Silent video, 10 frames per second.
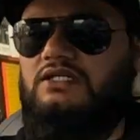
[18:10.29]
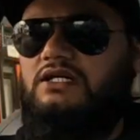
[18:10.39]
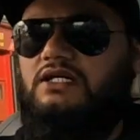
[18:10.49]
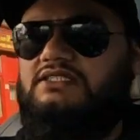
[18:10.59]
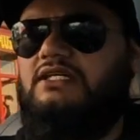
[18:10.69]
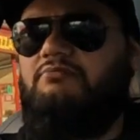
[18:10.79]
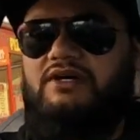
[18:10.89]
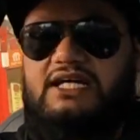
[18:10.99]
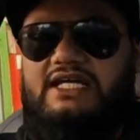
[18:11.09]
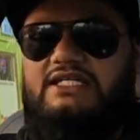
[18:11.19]
Some
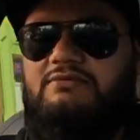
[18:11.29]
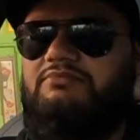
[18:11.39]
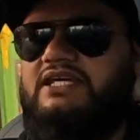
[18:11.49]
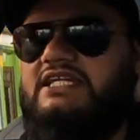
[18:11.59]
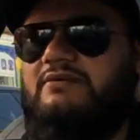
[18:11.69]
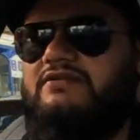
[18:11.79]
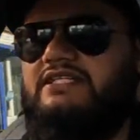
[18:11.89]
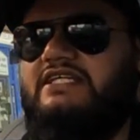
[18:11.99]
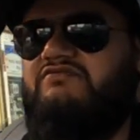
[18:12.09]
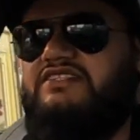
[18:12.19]
may complain about the
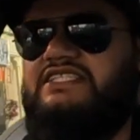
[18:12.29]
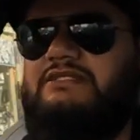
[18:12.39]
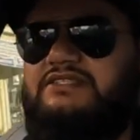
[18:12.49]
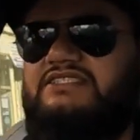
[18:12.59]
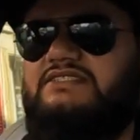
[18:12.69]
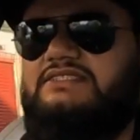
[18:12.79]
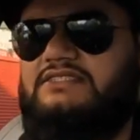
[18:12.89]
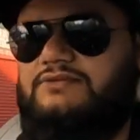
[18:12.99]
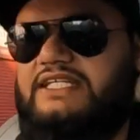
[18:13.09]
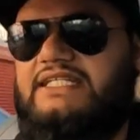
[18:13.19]
infotainment
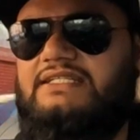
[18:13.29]
screen